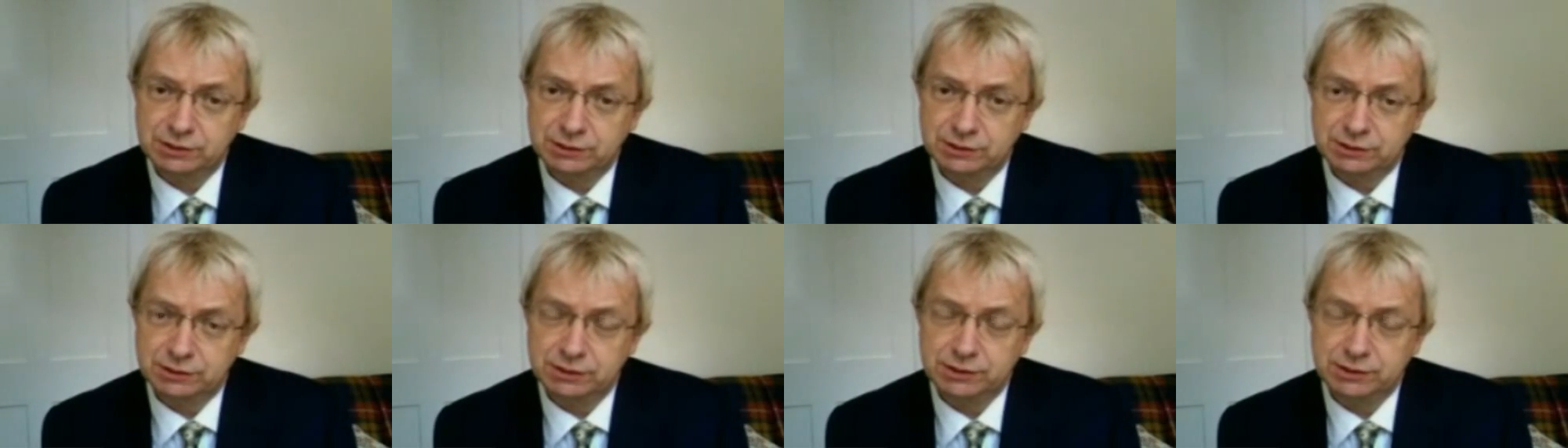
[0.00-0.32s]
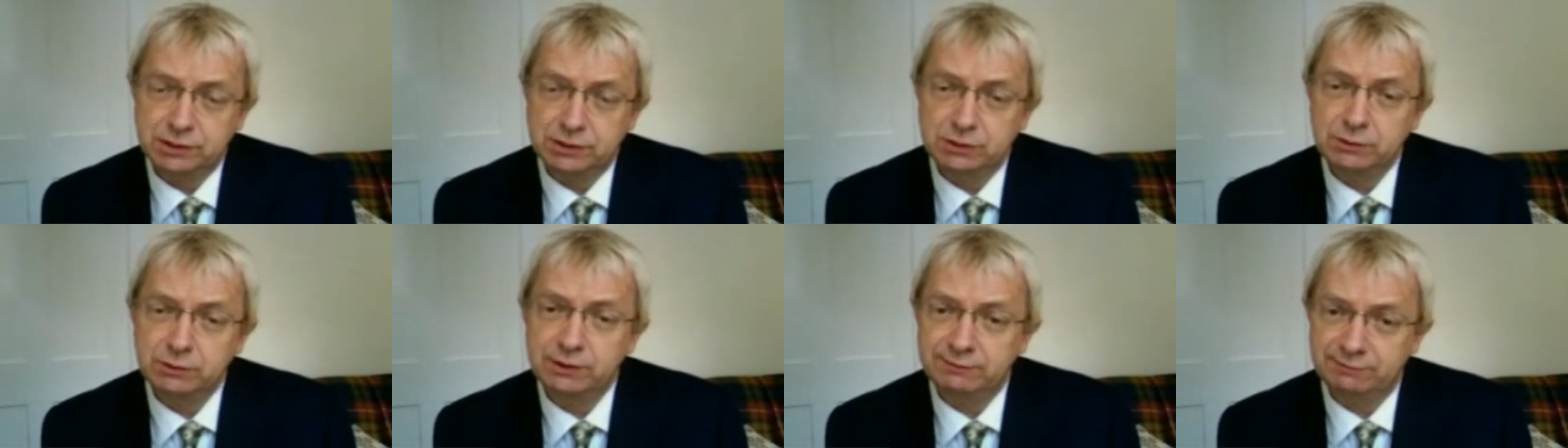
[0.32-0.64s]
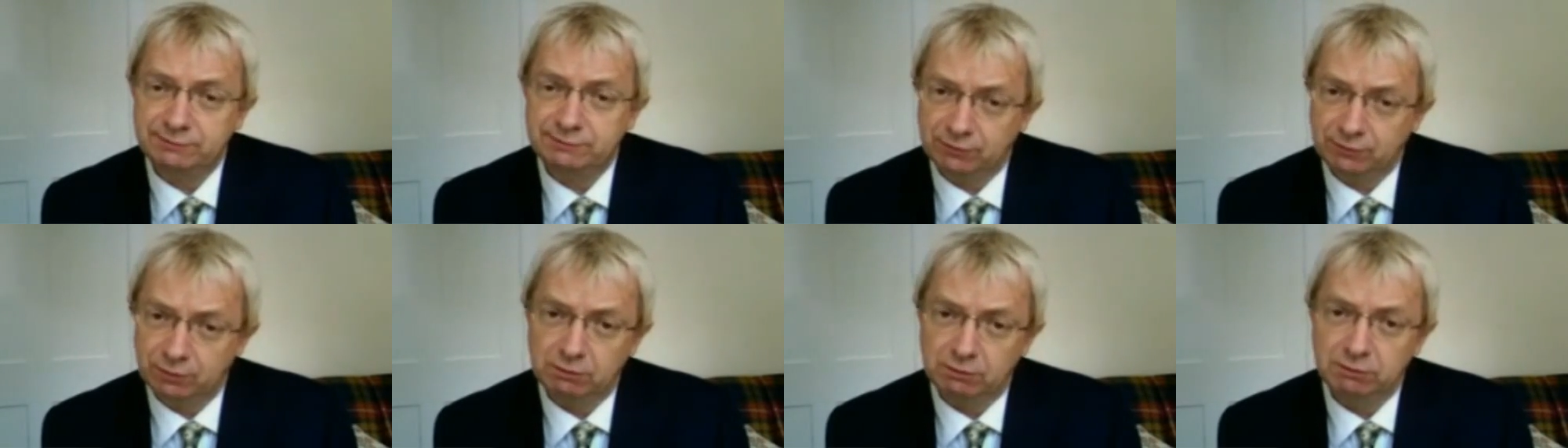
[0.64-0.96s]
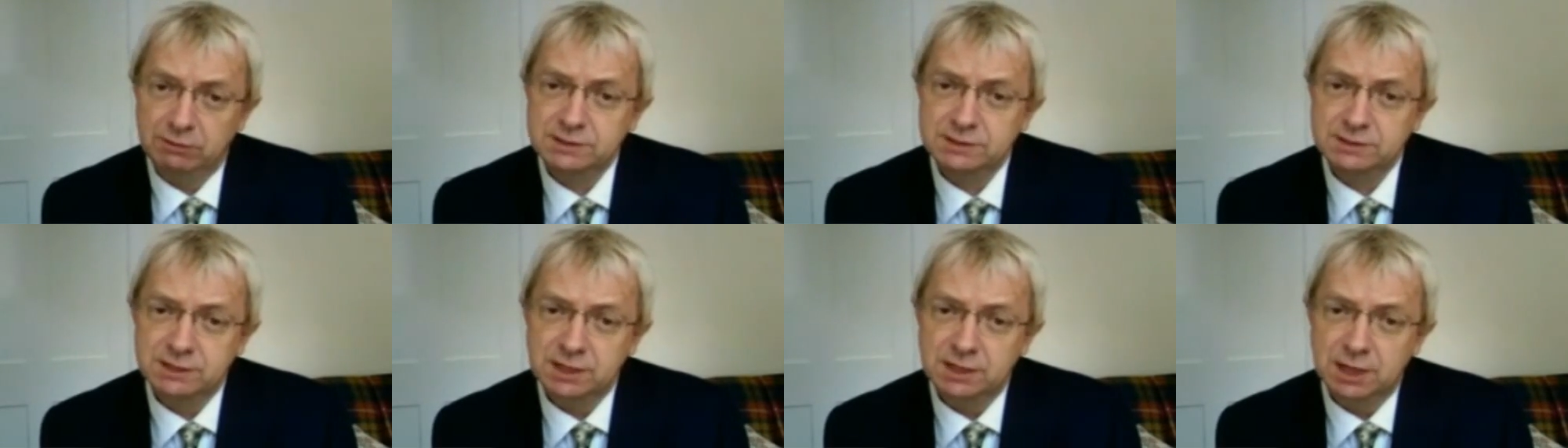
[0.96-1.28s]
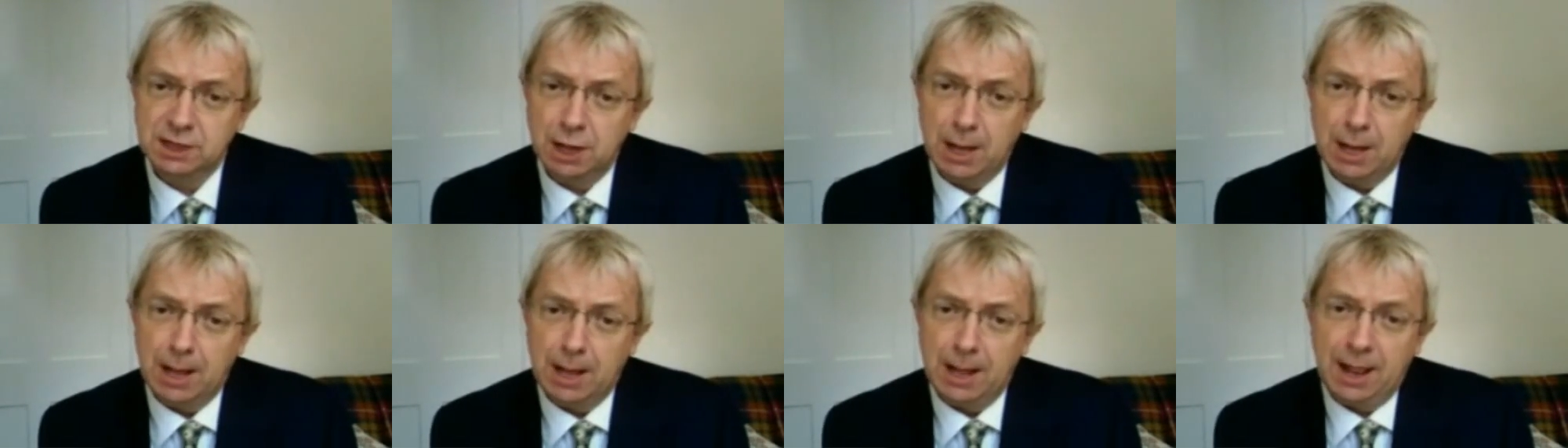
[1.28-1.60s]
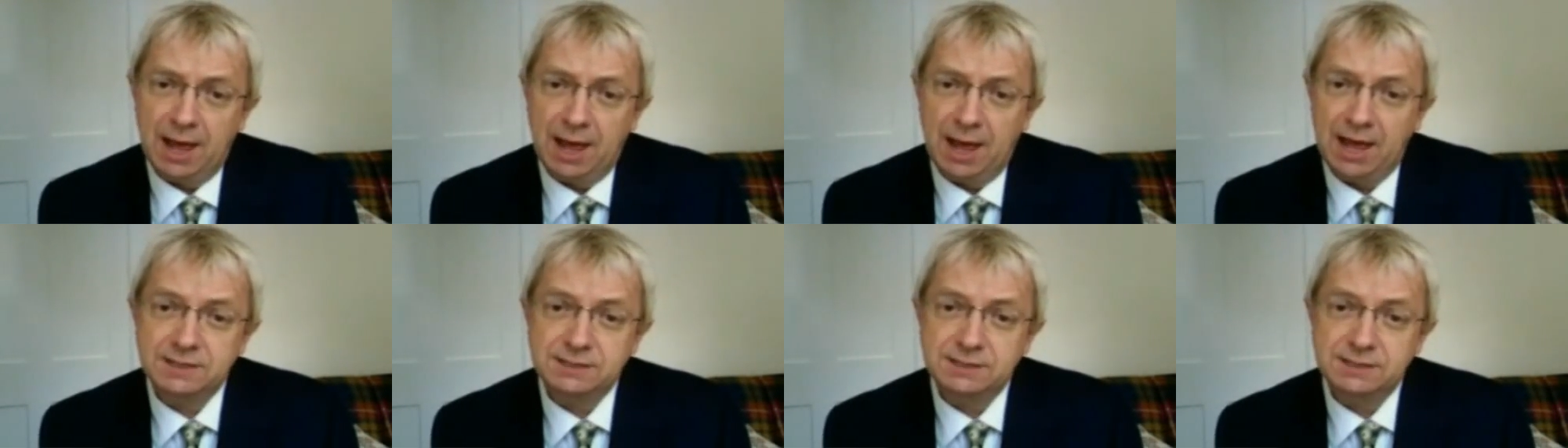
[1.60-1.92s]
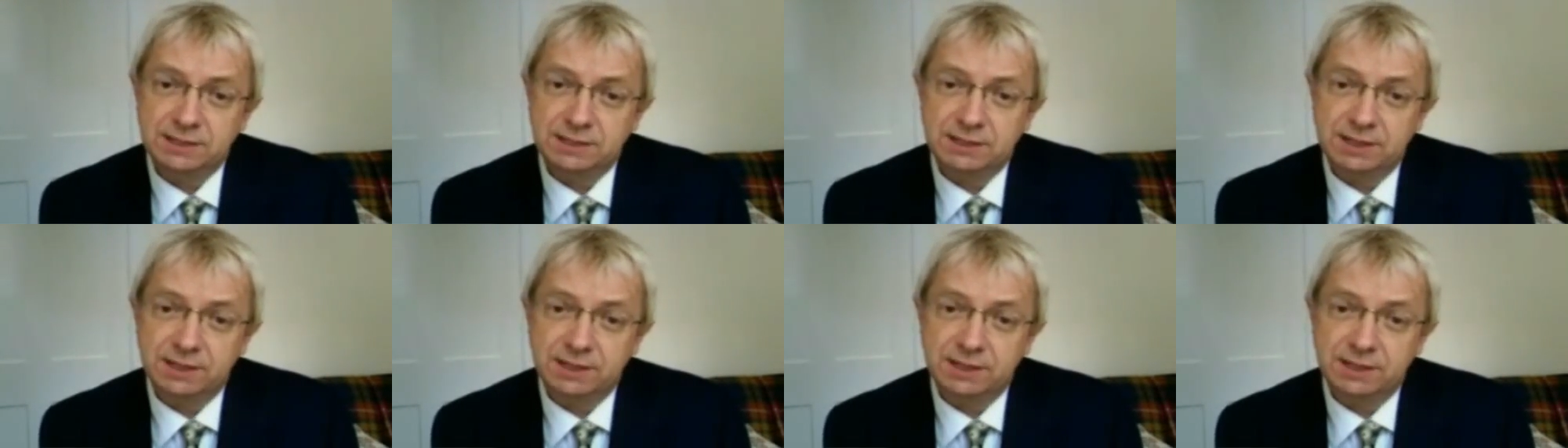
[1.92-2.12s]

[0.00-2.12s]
to do it for us. And